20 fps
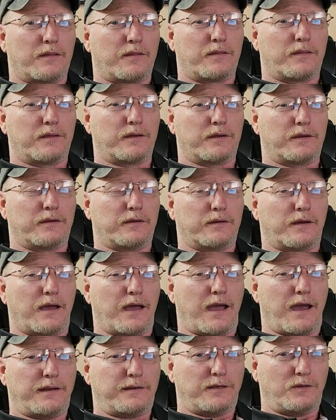The
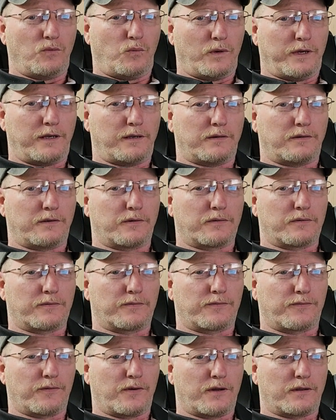added weight near the
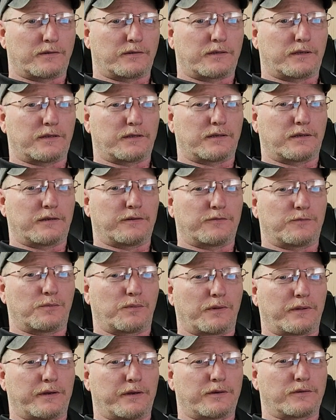front can give
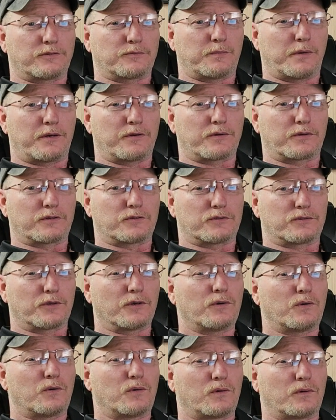players better
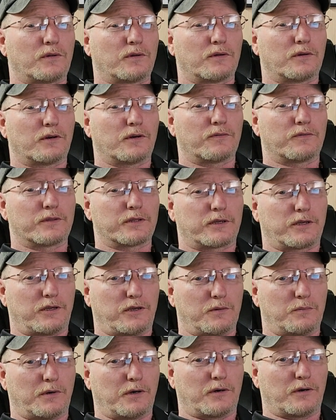control over the
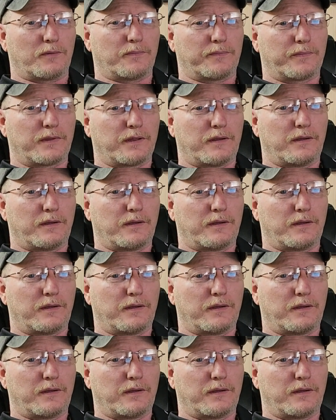cue ball.